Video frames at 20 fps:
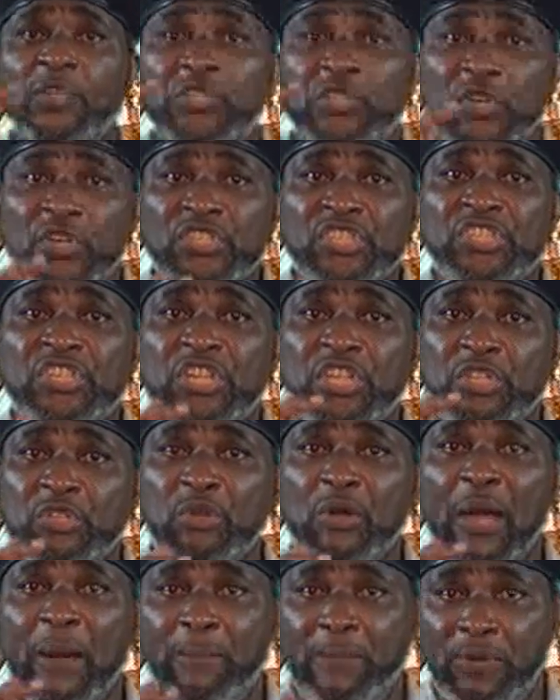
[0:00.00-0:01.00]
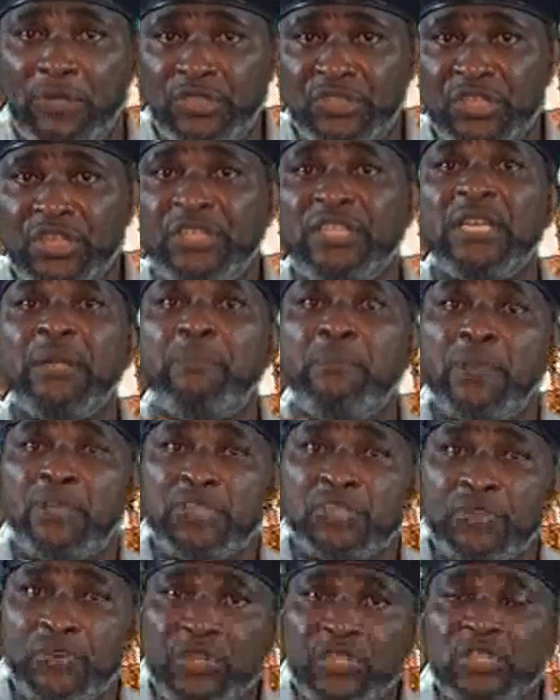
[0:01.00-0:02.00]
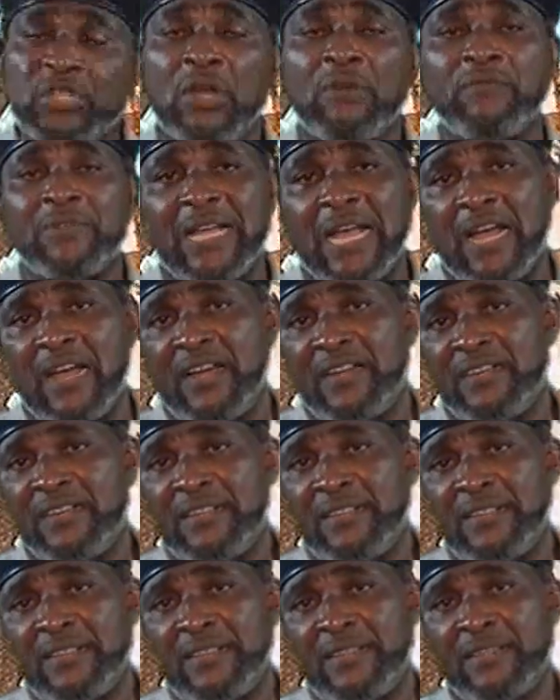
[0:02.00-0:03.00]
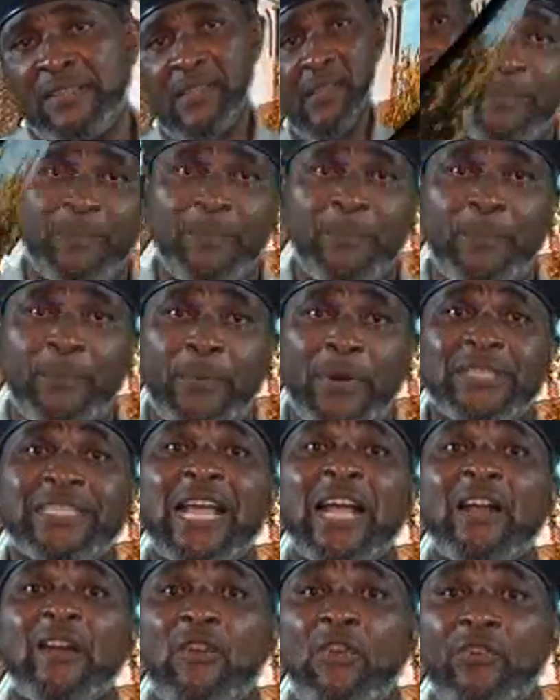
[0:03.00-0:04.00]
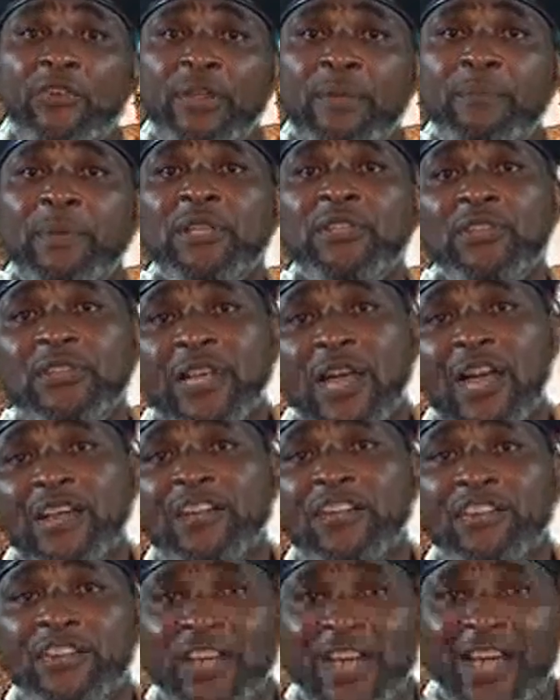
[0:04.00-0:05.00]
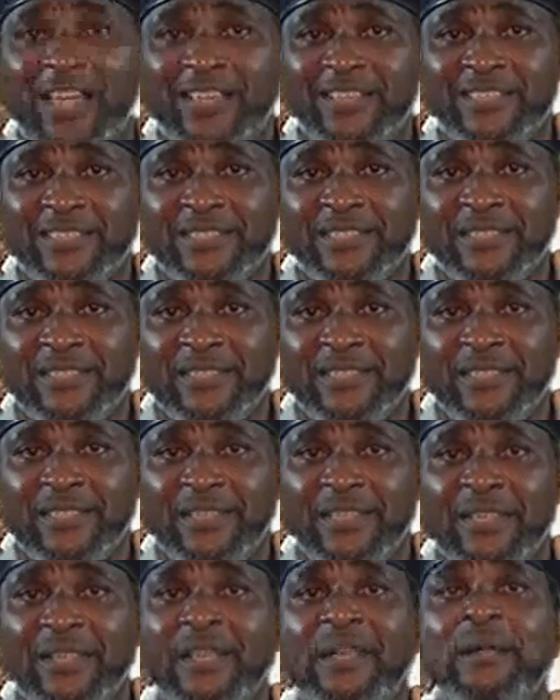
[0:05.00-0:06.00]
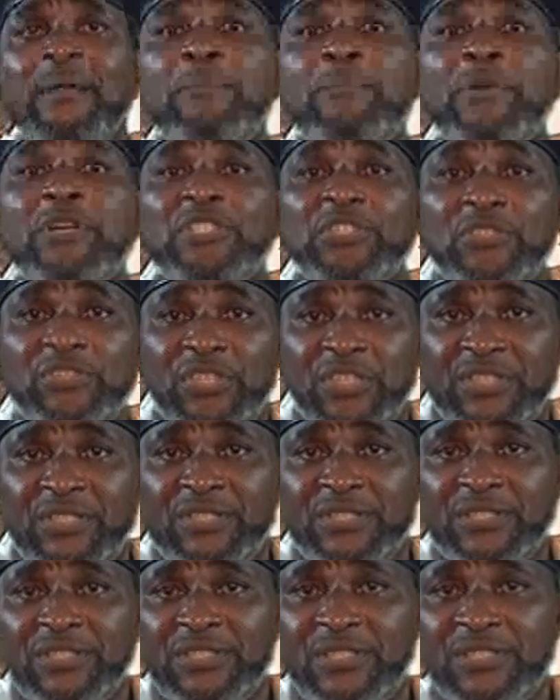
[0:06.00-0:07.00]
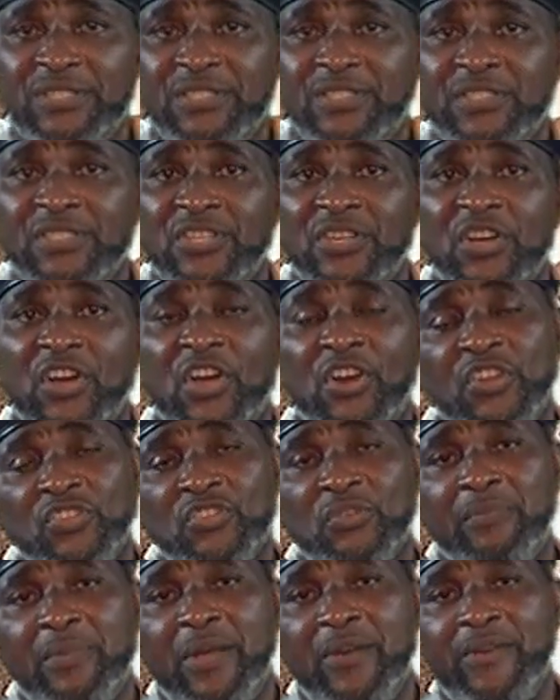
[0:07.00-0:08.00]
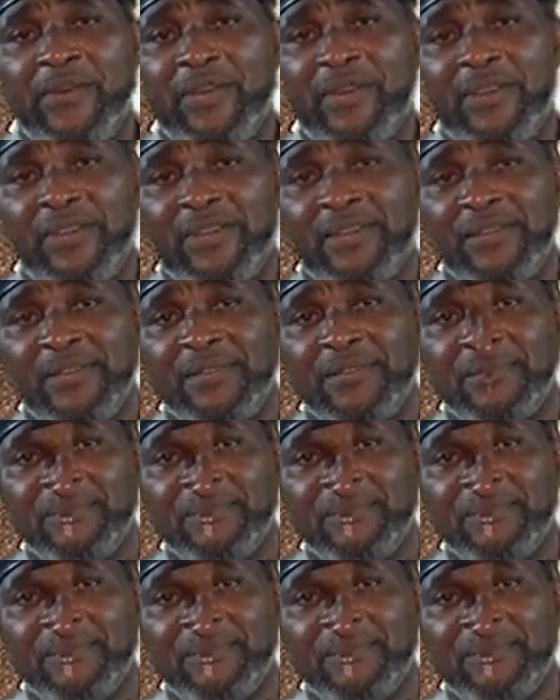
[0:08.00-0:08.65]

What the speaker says: We just need to appreciate the mysteries of God. Praise and glory be to God in the highest. Praise to Jesus. Honor to Mary.